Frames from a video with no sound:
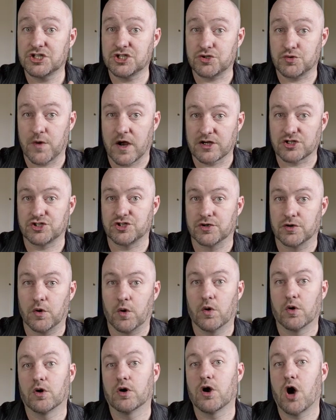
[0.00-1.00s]
structure
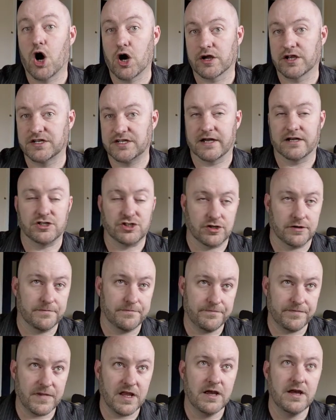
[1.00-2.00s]
or architecture.
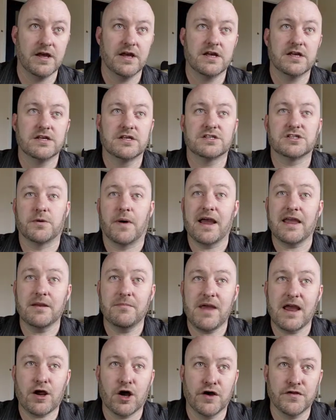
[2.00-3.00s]
So I
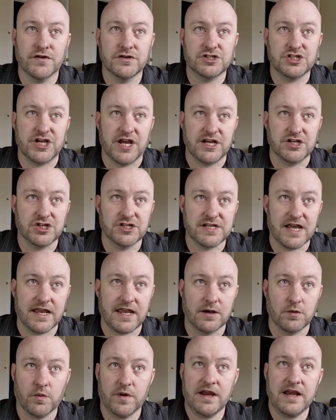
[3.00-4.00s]
can make all those changes. I
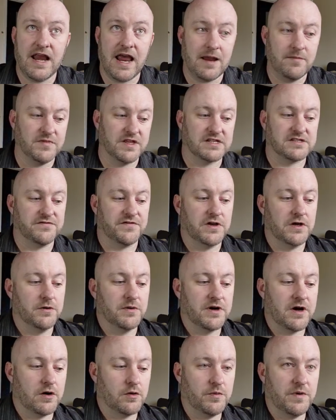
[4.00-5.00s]
can rename this view,
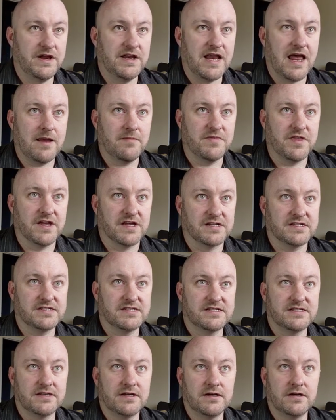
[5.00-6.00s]
and I'll rename
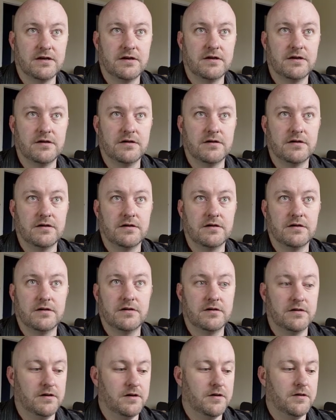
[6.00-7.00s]
this.
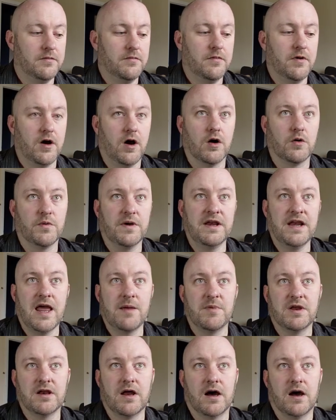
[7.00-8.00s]
I'll
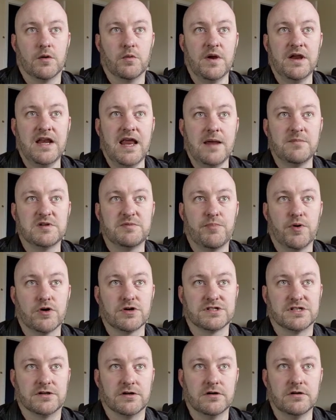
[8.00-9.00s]
rename it uh, renamed
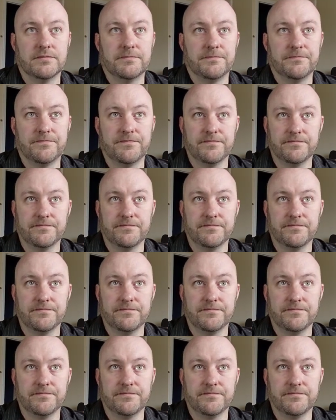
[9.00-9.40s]
personal.